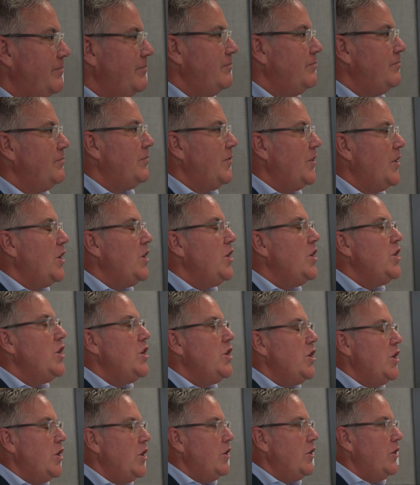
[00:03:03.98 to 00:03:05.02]
Is it going to sell
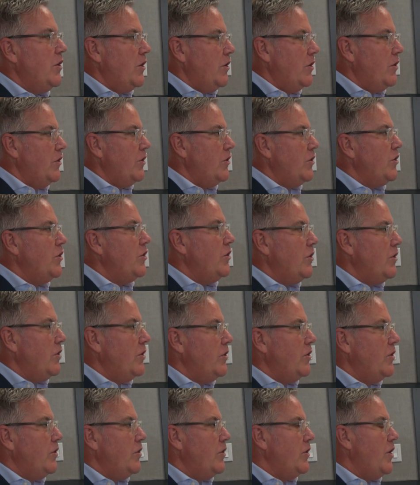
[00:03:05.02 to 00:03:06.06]
out? Or do you
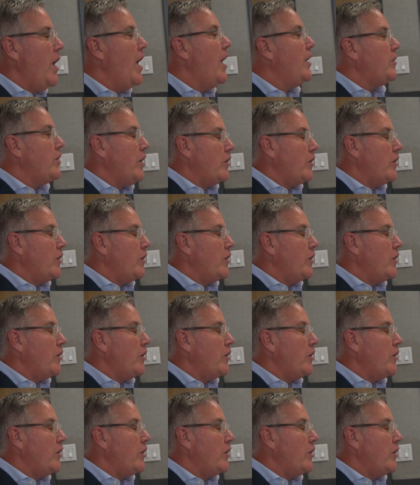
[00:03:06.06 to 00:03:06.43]
buy tickets online?